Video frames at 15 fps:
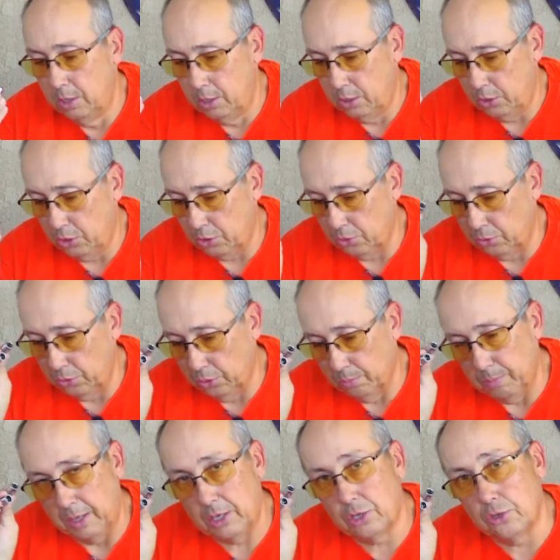So you'll
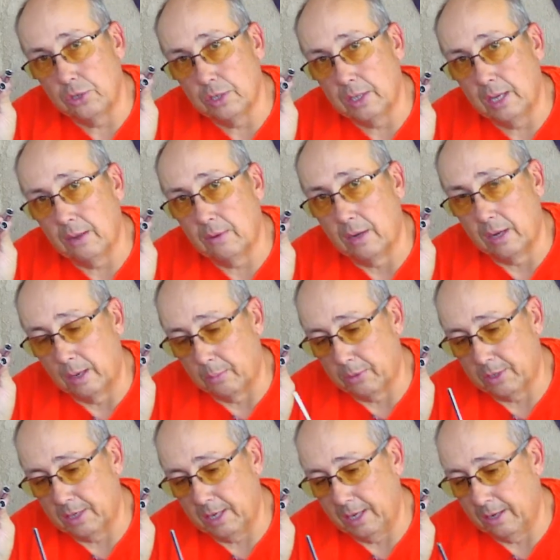make sure you get number
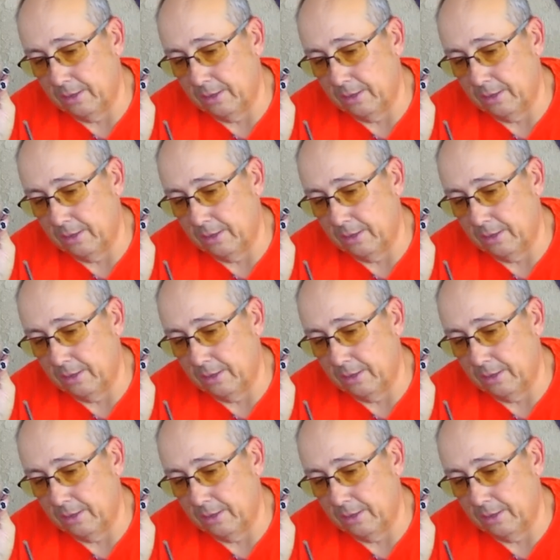10.